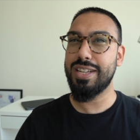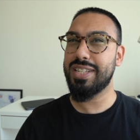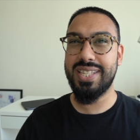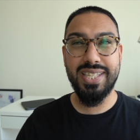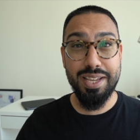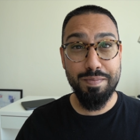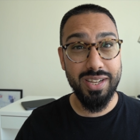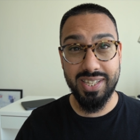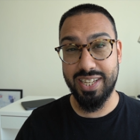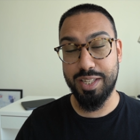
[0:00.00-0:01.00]

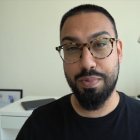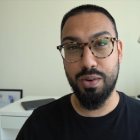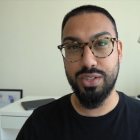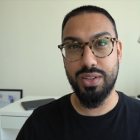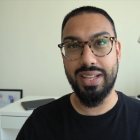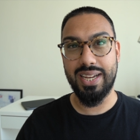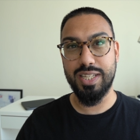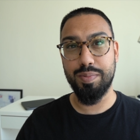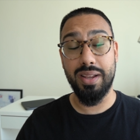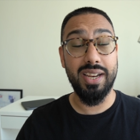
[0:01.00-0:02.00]
seamless experience on that
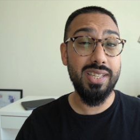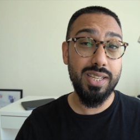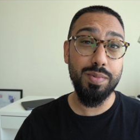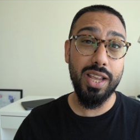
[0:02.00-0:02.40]
display. And it seems